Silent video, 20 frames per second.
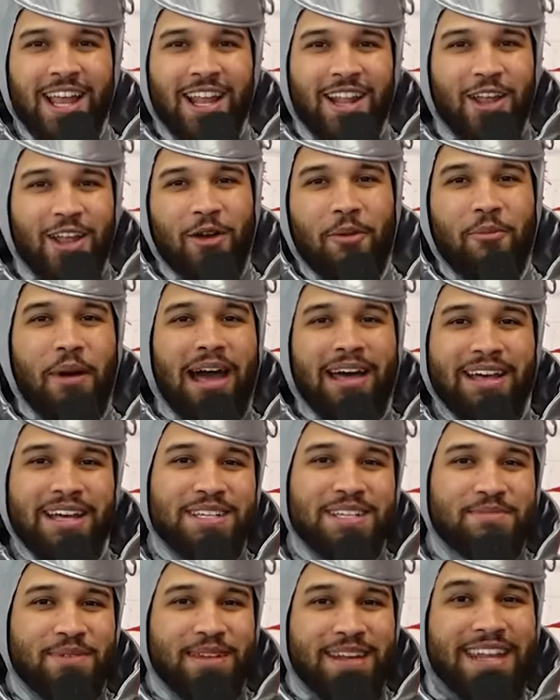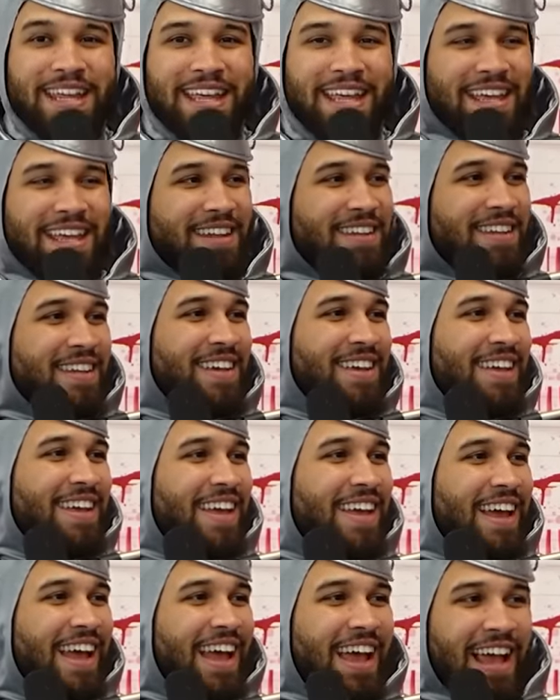look what my husband did.
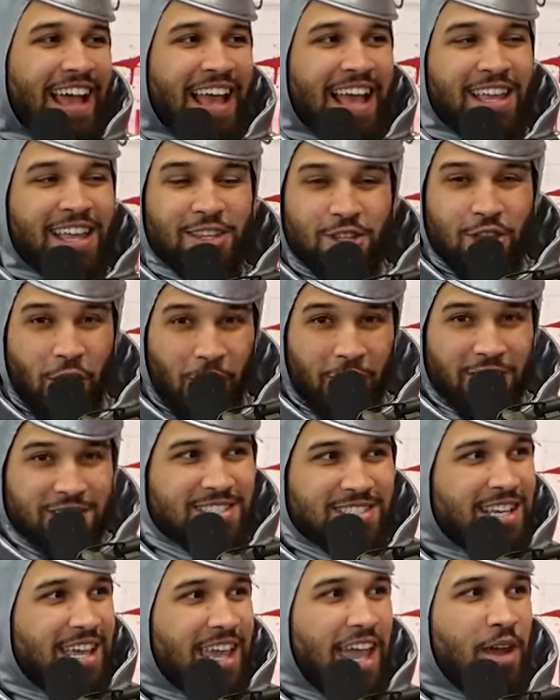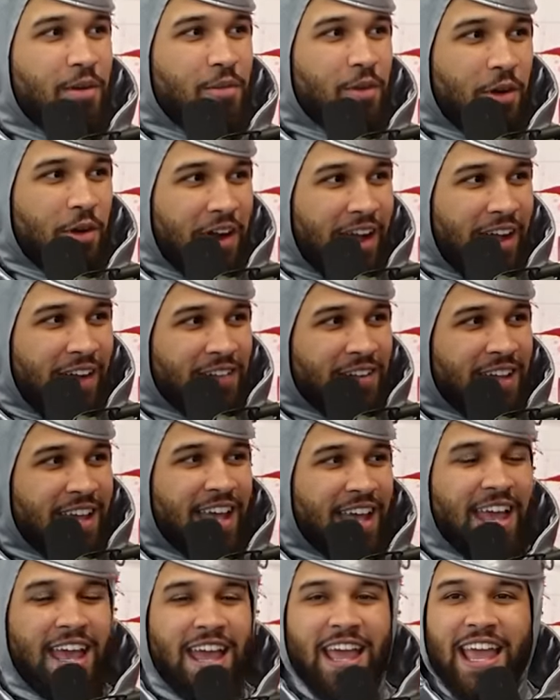Turns the camera around.
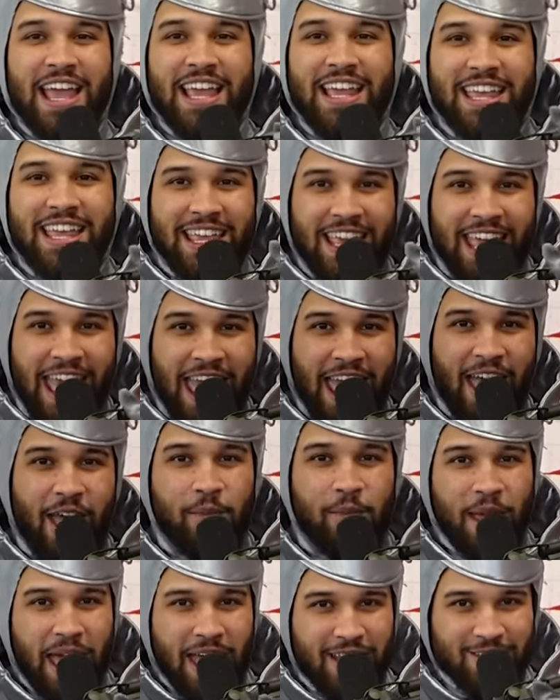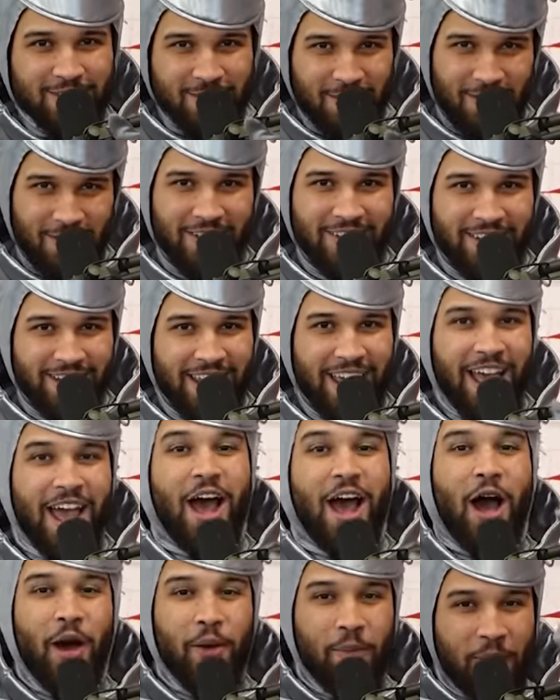Cam has on
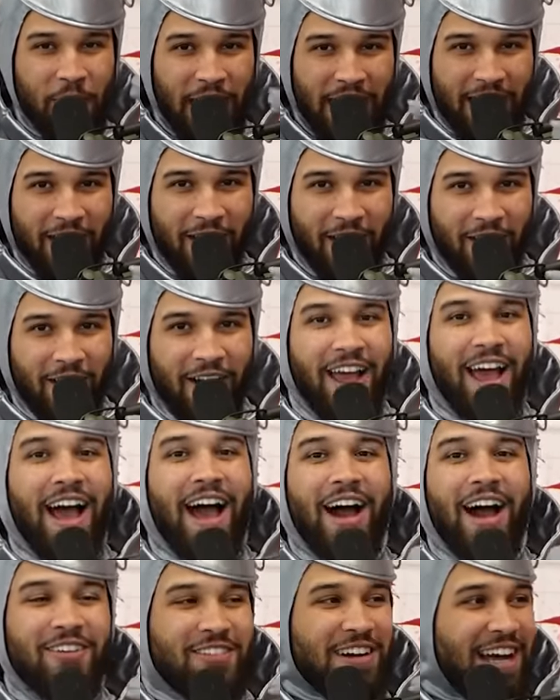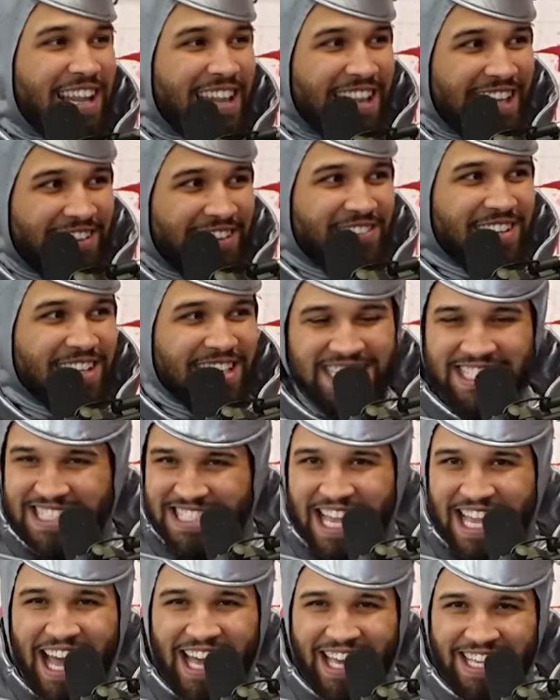a pair of Olivia's
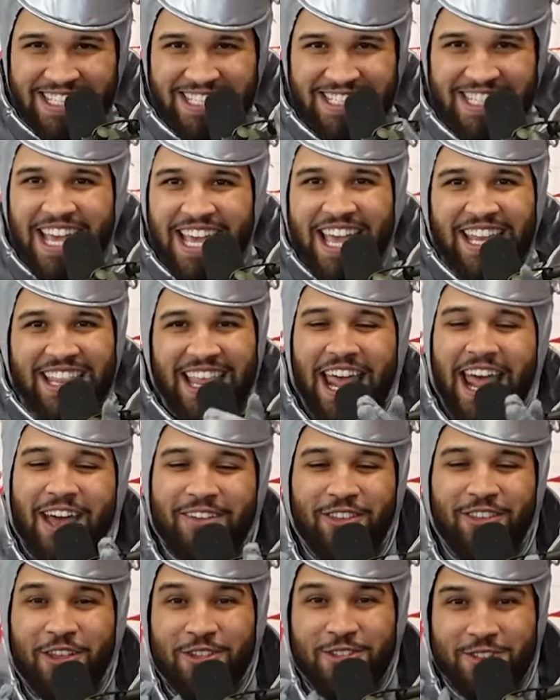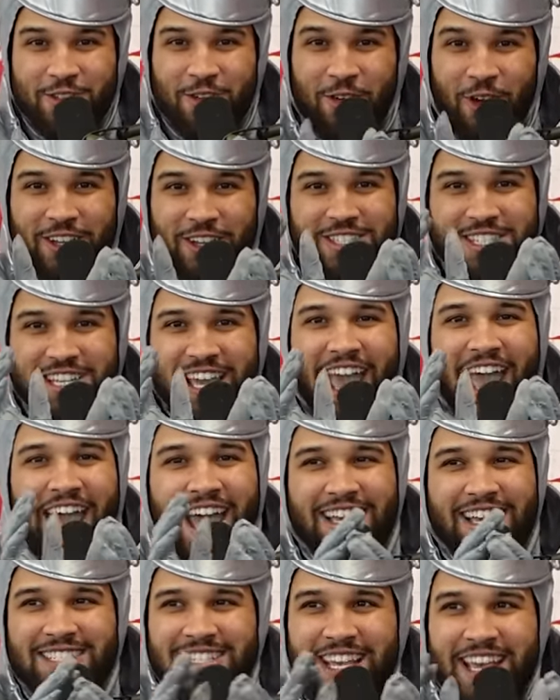tights that have the scrunchy
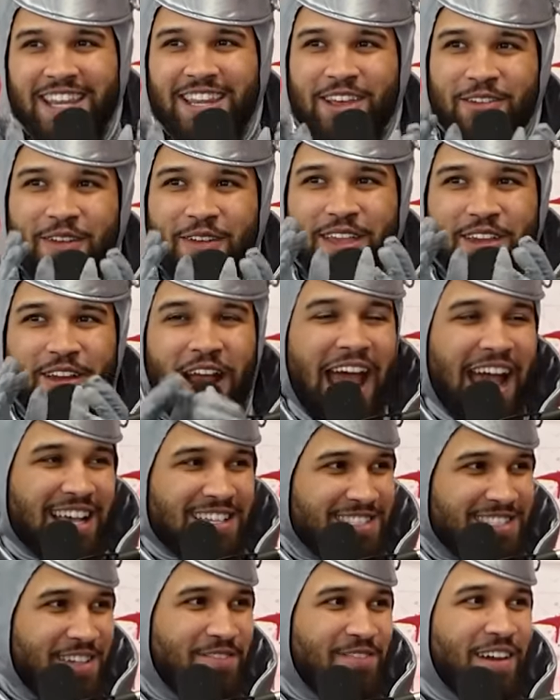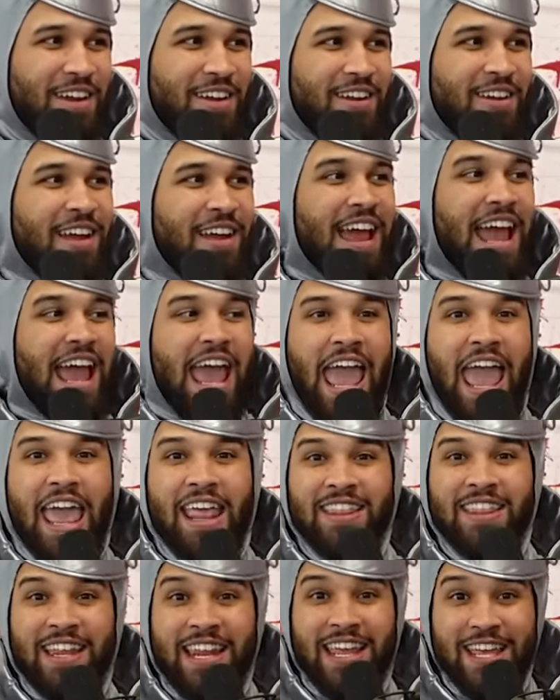ass that make your ass look better.
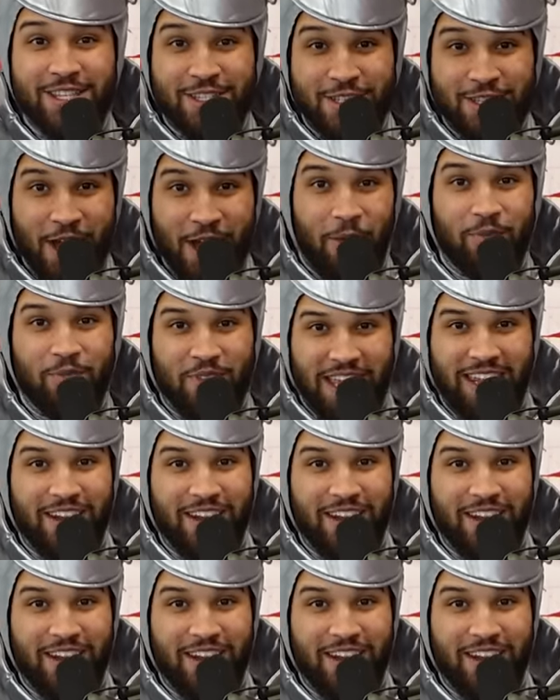And then he jumped in